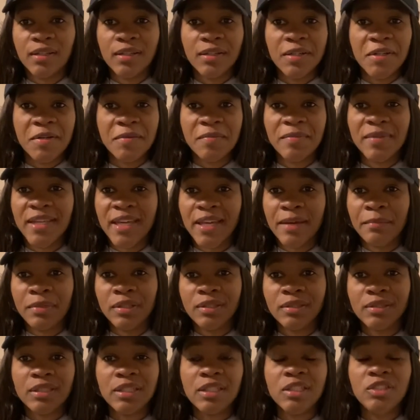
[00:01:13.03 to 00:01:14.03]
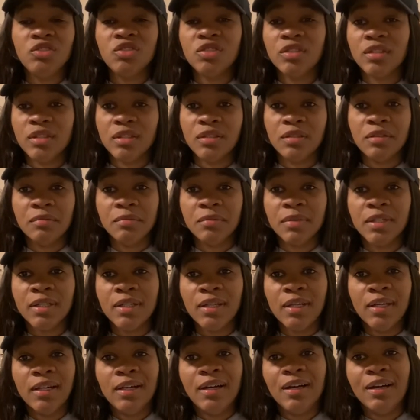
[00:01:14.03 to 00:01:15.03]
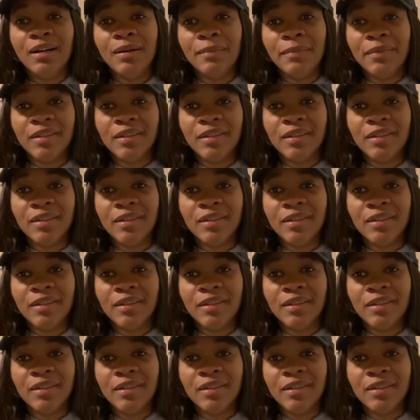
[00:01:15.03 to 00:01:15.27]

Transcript: Um, he had been teaching them, um,